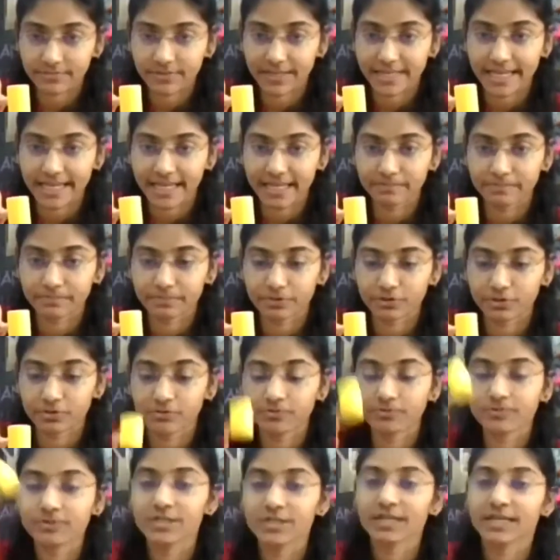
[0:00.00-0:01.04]
we can
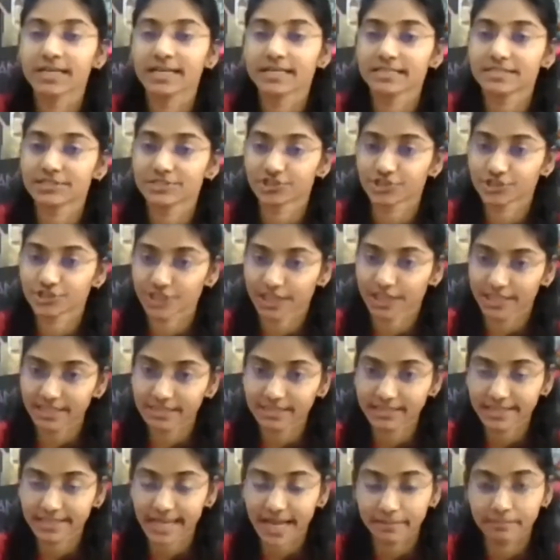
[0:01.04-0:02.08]
improve,
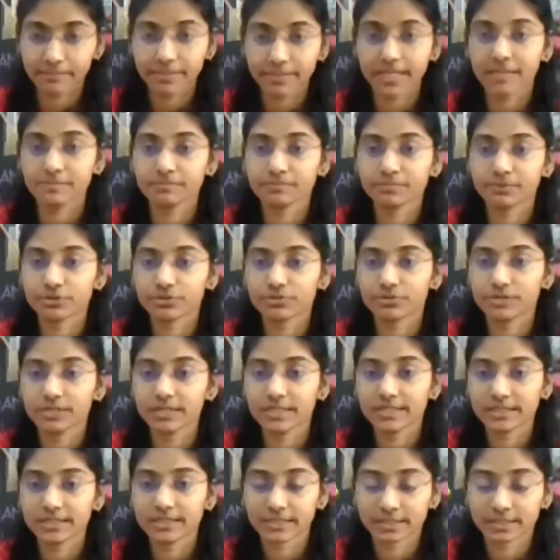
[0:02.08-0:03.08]
strength can be improved.